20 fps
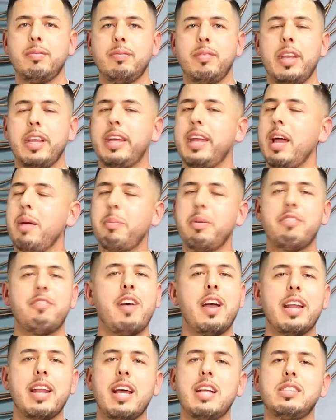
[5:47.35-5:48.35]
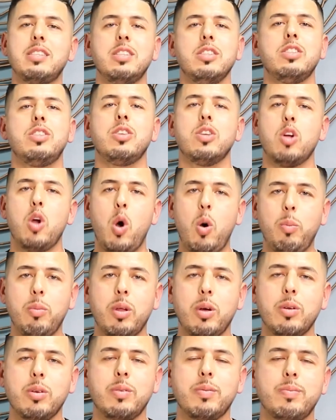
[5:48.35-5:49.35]
It can't be financed into your home
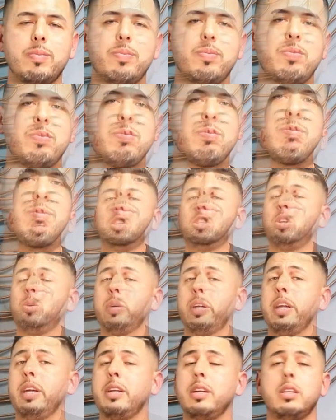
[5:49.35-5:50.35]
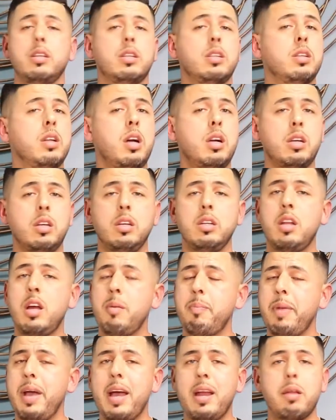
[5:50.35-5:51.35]
loan. So again, not good,
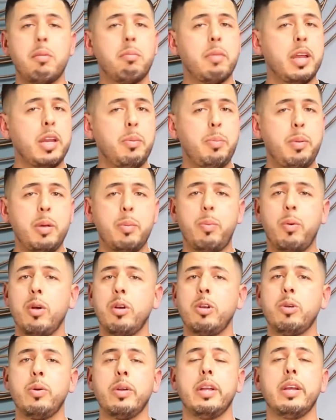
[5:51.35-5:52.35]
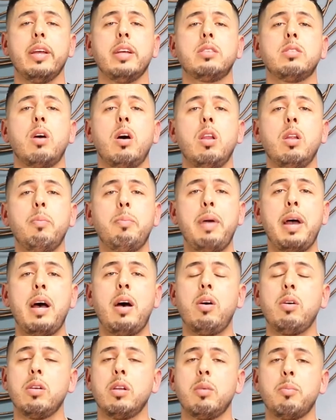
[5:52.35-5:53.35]
not bad. Many people are doing it. It's all
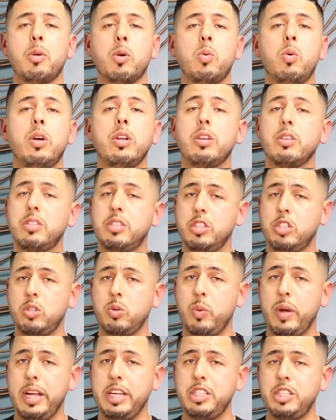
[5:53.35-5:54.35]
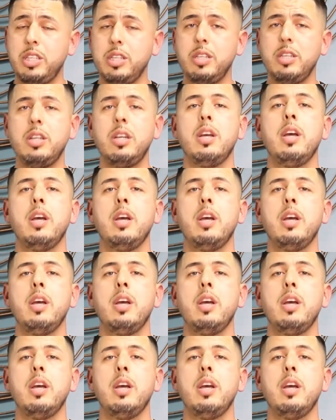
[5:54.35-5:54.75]
about, number one, your situation.